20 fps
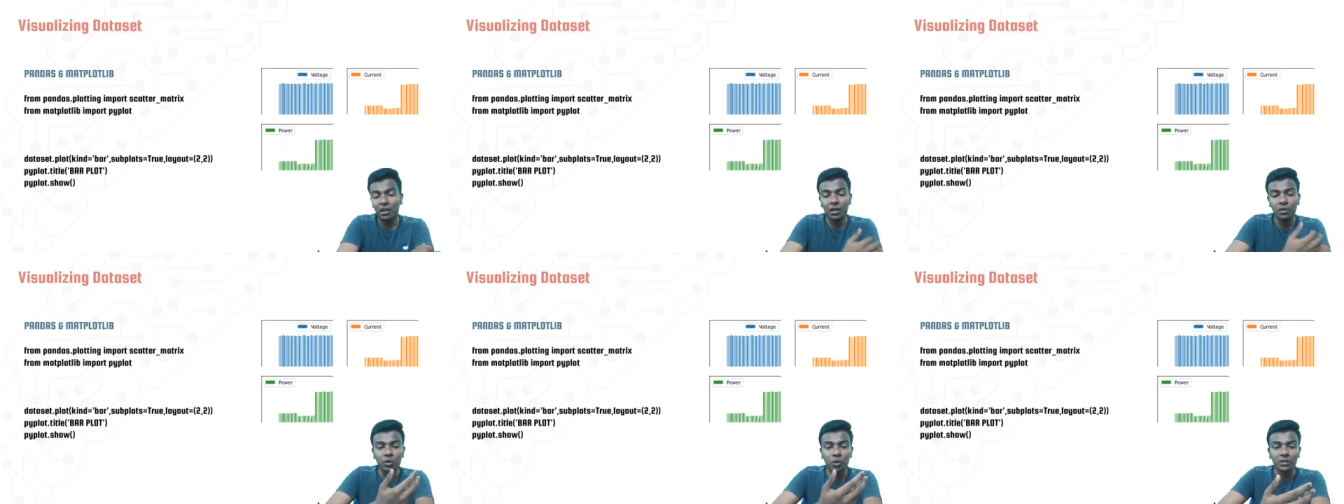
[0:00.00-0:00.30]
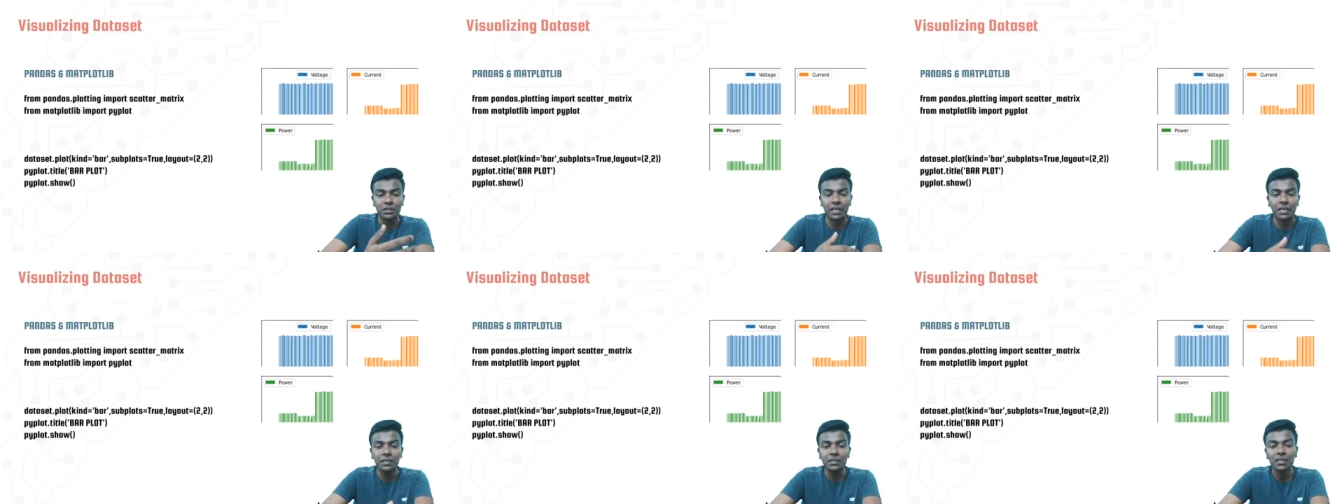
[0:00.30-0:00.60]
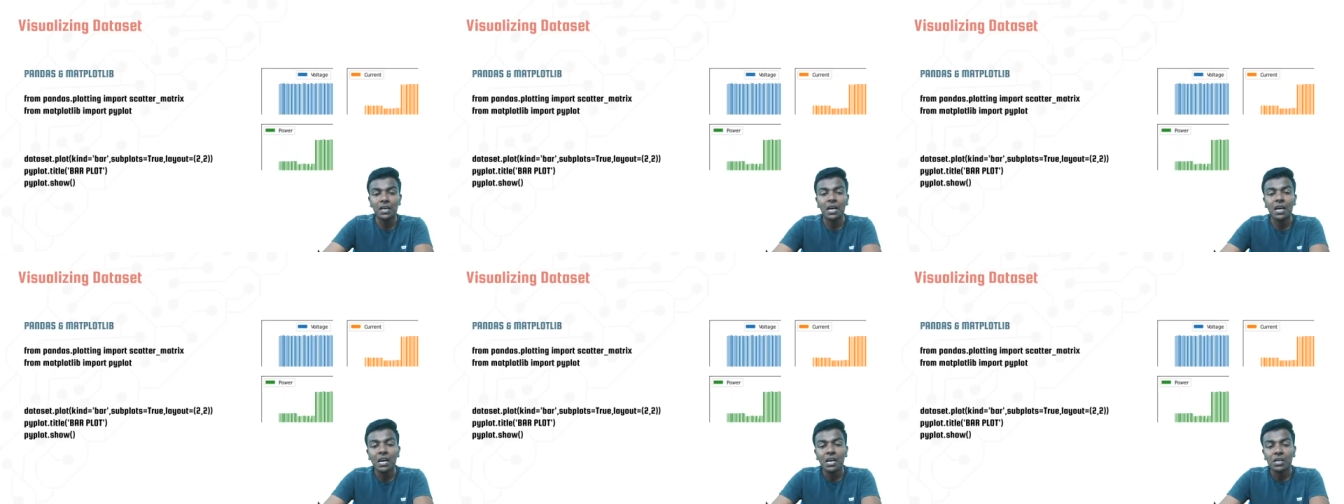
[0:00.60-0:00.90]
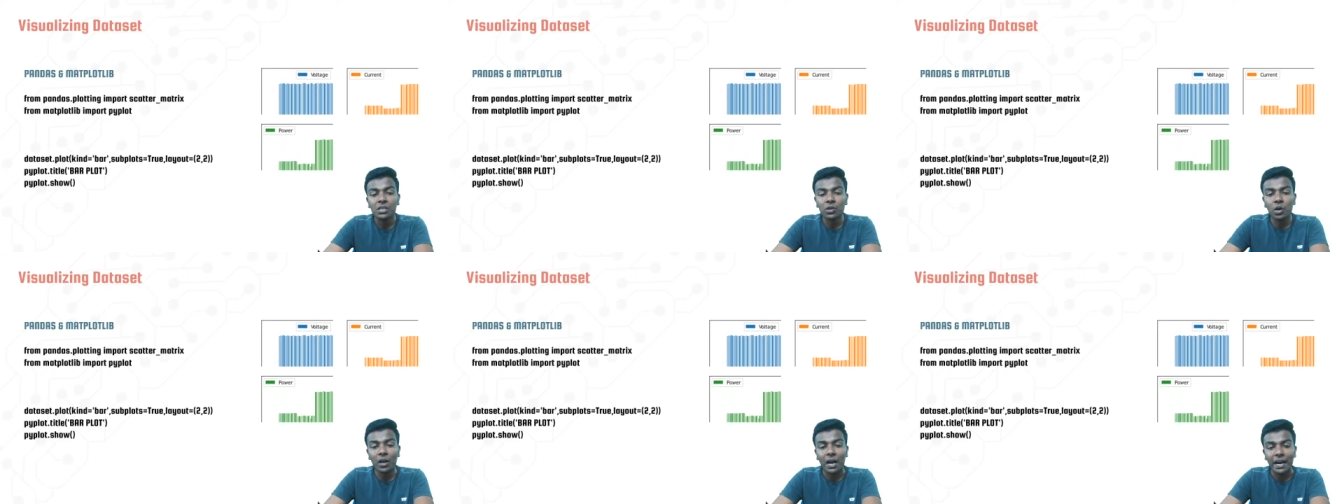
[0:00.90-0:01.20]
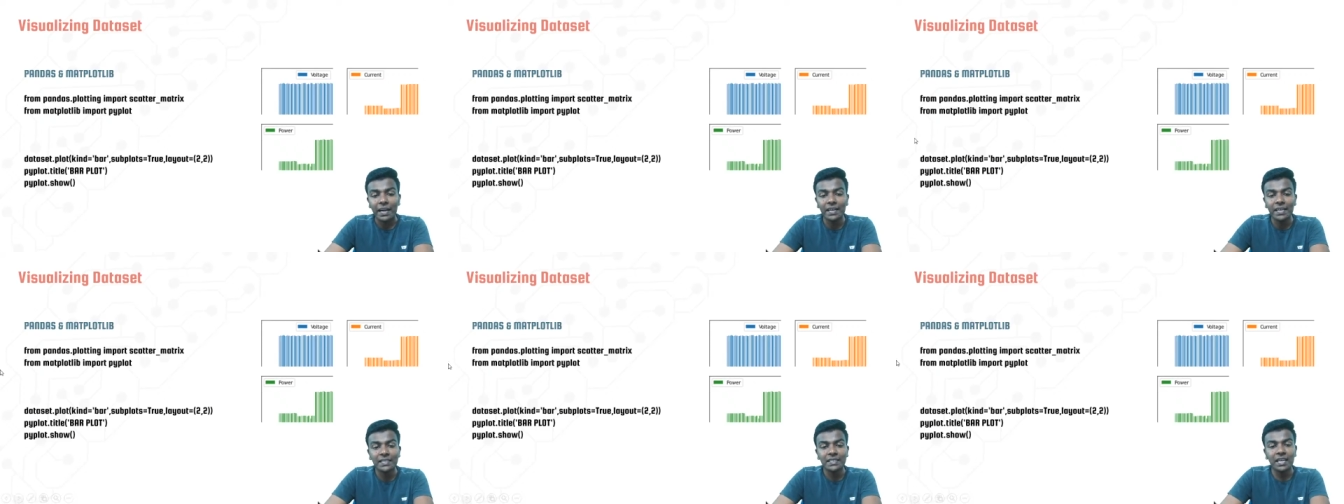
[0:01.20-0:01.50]
those things. So
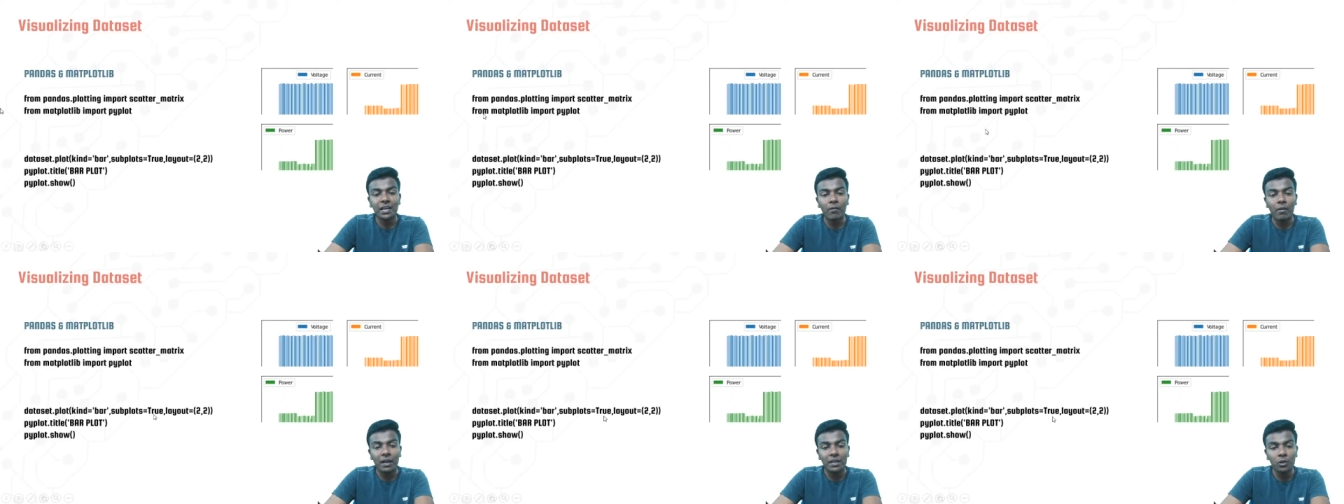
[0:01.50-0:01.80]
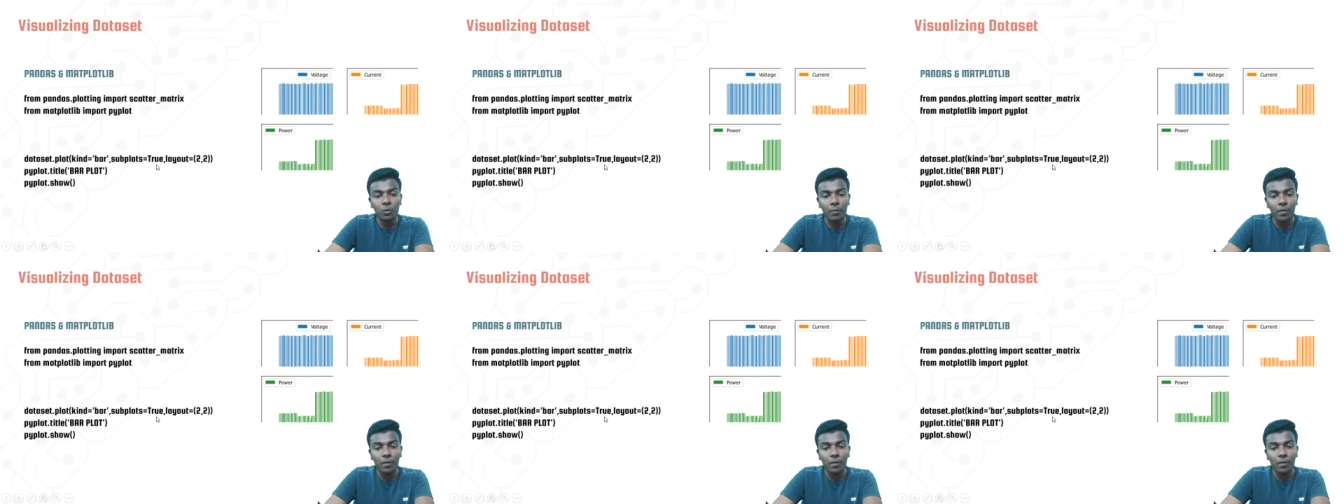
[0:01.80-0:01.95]
kind is equal to